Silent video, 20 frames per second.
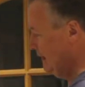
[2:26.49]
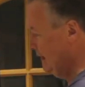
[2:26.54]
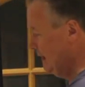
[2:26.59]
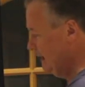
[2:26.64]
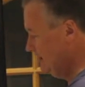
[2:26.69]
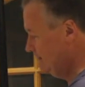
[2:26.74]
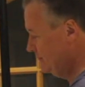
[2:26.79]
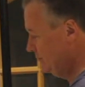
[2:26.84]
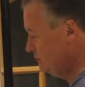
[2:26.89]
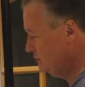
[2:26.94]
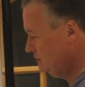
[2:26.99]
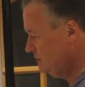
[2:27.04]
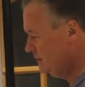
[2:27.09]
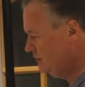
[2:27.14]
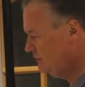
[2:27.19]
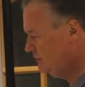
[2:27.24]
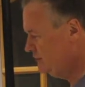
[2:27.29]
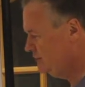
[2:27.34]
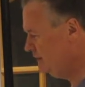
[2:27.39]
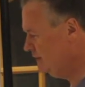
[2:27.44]
And there are also
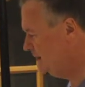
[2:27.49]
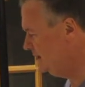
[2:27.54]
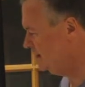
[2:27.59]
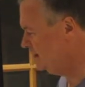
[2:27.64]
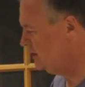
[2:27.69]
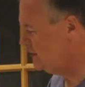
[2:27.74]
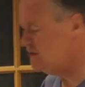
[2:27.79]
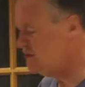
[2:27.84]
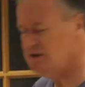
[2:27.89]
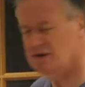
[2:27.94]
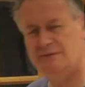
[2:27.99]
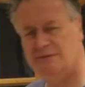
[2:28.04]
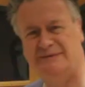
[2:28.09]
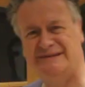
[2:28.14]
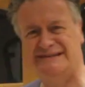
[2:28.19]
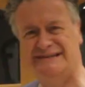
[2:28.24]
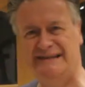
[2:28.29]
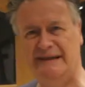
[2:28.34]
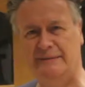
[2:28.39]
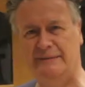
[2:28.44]
3 that are termed
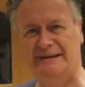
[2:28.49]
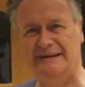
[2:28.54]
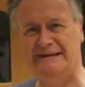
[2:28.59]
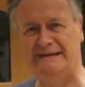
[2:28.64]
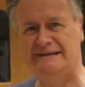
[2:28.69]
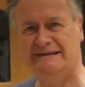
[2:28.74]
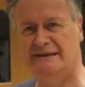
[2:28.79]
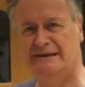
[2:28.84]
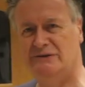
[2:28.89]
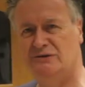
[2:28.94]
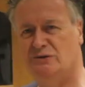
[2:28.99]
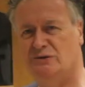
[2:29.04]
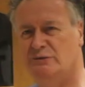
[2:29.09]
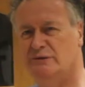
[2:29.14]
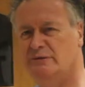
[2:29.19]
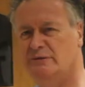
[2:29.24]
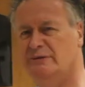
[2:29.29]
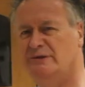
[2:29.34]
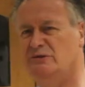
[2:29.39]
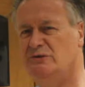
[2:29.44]
semi-essential,
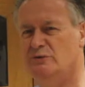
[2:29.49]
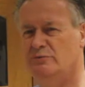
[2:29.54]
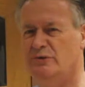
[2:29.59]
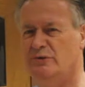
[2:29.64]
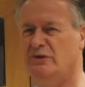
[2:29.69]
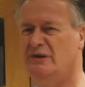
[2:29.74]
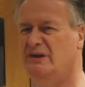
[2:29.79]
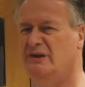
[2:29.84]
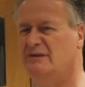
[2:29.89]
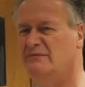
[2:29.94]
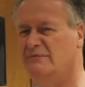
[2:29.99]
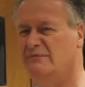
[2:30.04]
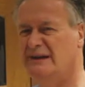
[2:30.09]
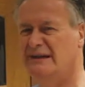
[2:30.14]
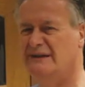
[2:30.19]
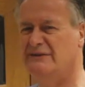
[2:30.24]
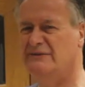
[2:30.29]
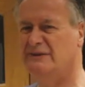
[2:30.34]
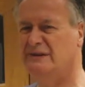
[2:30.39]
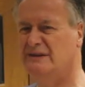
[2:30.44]
which means your body can
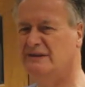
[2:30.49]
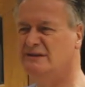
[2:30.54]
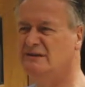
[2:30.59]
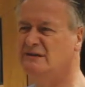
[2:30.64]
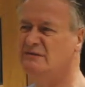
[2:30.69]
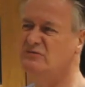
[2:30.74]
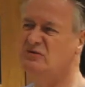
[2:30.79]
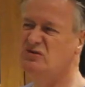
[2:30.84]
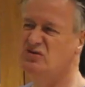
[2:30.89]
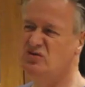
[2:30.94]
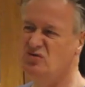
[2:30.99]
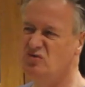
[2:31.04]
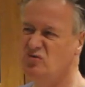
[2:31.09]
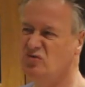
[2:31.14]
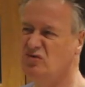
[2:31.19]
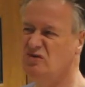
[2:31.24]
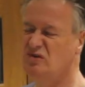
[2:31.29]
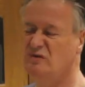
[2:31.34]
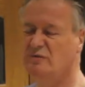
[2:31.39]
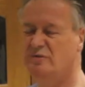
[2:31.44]
manufacture them
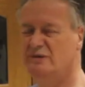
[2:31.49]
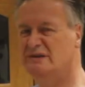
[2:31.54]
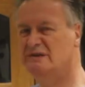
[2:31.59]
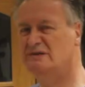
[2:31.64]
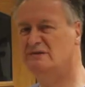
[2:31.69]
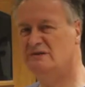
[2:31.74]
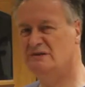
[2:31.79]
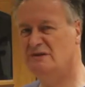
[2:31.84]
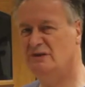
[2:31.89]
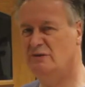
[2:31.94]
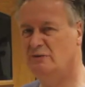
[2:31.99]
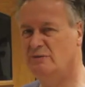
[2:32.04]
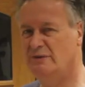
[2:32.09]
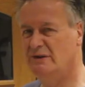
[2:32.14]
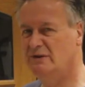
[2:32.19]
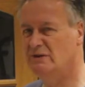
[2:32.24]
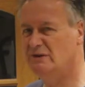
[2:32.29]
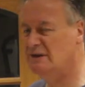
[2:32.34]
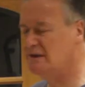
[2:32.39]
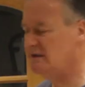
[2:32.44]
sort of, but it's not terribly
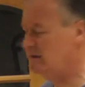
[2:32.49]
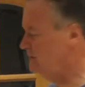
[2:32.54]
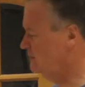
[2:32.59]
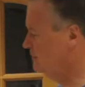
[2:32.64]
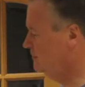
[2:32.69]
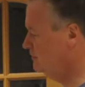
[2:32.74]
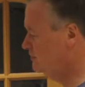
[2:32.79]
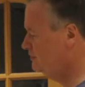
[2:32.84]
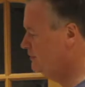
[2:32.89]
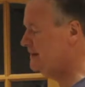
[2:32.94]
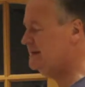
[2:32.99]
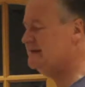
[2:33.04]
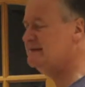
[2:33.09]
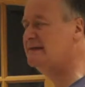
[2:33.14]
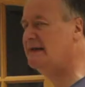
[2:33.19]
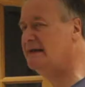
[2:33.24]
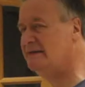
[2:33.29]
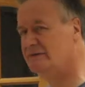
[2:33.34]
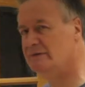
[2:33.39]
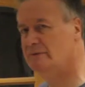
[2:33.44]
good at them, so it's better to
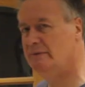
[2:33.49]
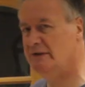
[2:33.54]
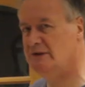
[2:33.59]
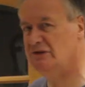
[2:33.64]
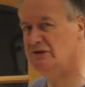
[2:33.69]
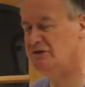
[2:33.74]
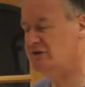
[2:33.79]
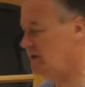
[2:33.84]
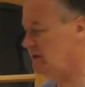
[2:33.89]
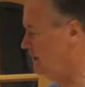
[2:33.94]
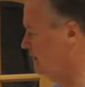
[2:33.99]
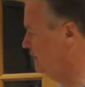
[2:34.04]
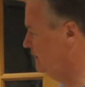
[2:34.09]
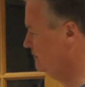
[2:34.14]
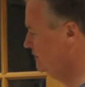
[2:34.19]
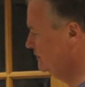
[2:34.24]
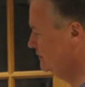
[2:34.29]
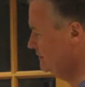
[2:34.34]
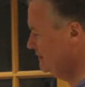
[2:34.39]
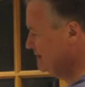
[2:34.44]
have them in your diet.
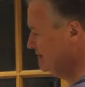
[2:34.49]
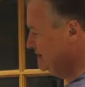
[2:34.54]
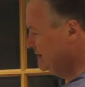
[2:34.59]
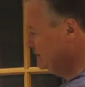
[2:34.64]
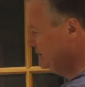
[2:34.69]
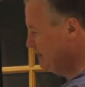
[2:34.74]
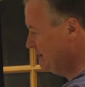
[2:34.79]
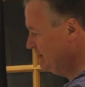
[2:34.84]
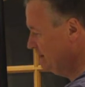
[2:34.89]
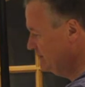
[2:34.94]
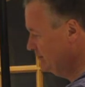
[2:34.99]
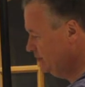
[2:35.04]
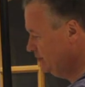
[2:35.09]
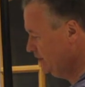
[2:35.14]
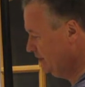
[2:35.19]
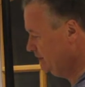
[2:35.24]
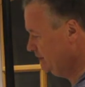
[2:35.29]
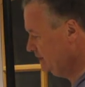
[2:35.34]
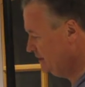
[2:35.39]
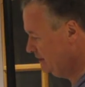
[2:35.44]
So these have to come from
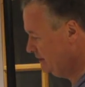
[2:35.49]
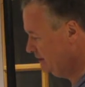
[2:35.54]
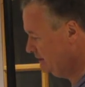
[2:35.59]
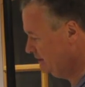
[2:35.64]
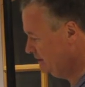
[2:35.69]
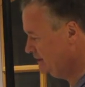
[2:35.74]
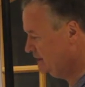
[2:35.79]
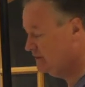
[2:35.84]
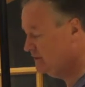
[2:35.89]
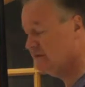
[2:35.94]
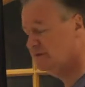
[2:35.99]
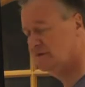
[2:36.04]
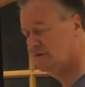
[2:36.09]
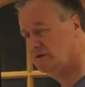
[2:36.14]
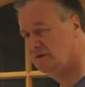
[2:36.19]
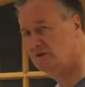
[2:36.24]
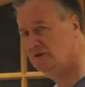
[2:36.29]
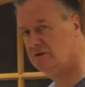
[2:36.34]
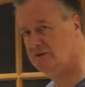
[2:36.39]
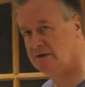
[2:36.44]
your diet. These
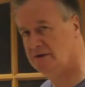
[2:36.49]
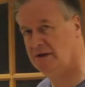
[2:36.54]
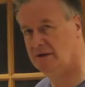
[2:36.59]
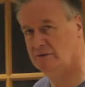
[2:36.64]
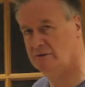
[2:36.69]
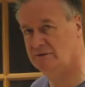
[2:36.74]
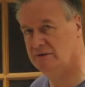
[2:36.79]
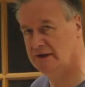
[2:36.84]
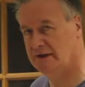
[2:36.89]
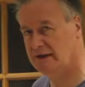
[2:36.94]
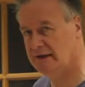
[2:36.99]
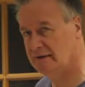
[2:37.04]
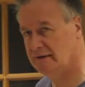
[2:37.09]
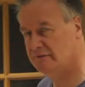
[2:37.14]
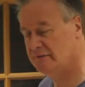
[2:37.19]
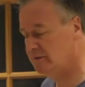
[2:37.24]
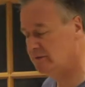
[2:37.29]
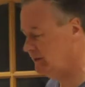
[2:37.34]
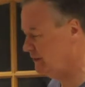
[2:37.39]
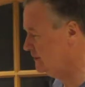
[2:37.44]
often helpfully come
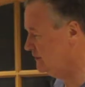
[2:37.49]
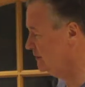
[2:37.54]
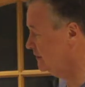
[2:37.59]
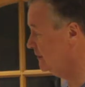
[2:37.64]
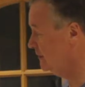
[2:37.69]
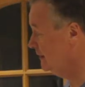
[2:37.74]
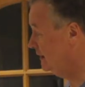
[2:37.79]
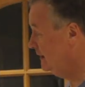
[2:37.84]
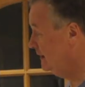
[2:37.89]
from your diet.